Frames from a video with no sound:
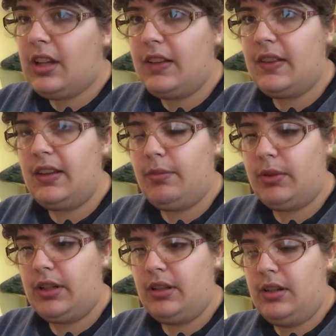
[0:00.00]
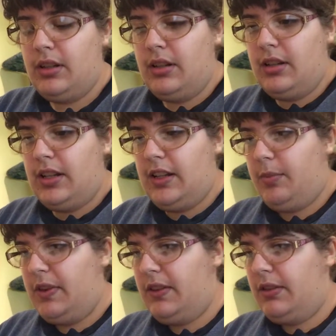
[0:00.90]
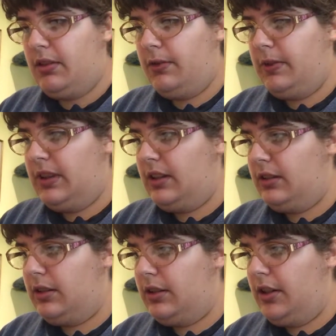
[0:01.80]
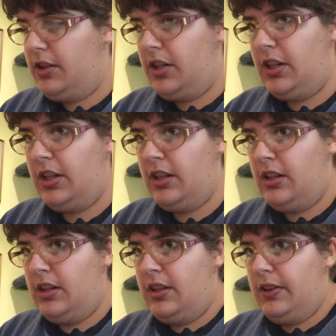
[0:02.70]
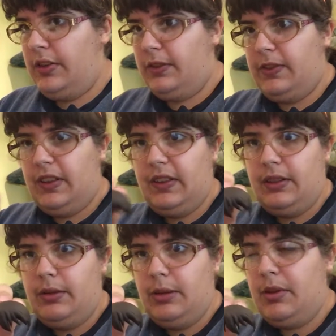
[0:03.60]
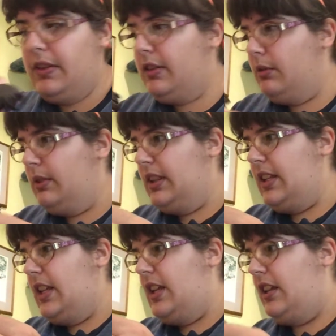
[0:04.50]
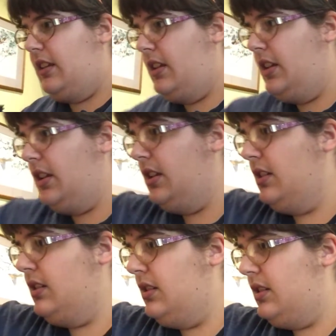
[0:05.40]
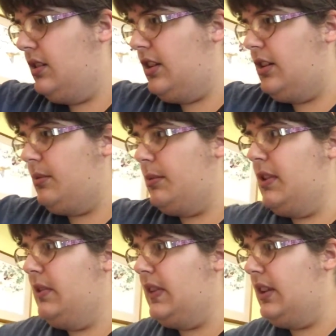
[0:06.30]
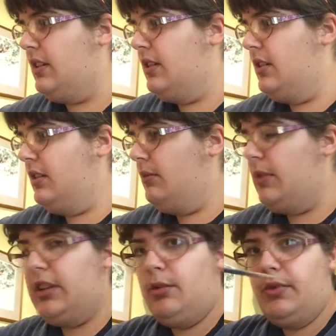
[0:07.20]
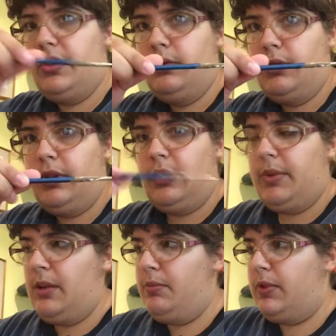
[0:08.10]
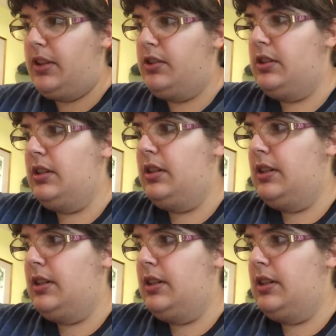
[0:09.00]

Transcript: And since it's best to start with a large surface, so I'm gonna start with the head, and I'm gonna be using my number 2 acrylic paintbrush.